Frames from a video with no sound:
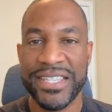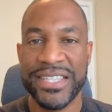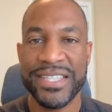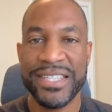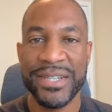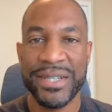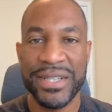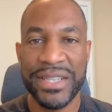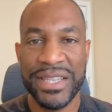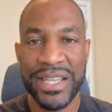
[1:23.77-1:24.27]
I
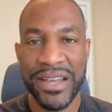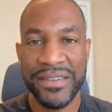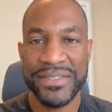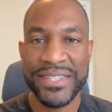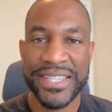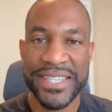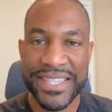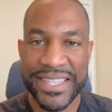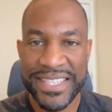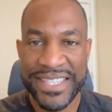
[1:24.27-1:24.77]
still
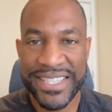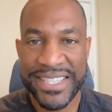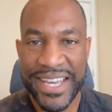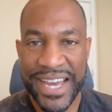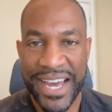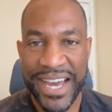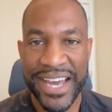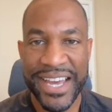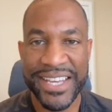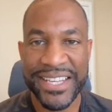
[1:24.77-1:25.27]
love to hit the
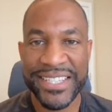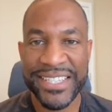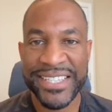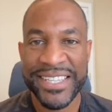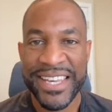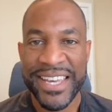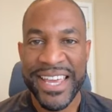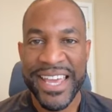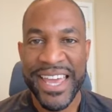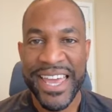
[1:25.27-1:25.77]

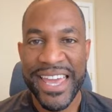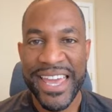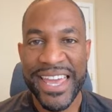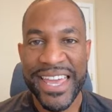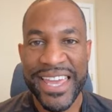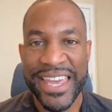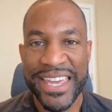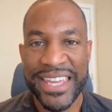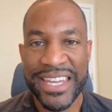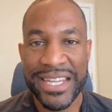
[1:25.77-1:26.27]
skies
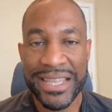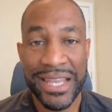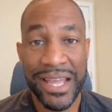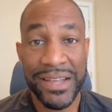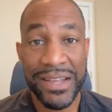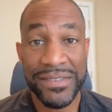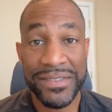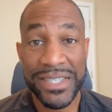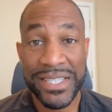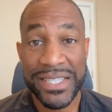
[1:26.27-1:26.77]
and
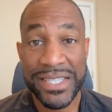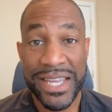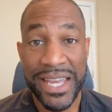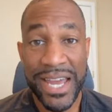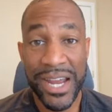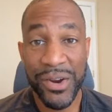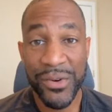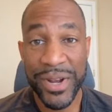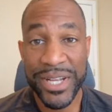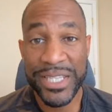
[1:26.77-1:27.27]
love to
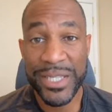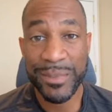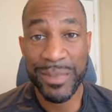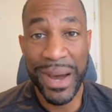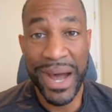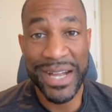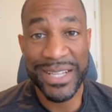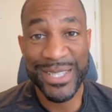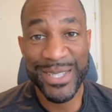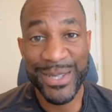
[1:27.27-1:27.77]
stay at great
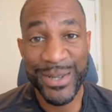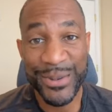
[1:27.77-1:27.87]
spots.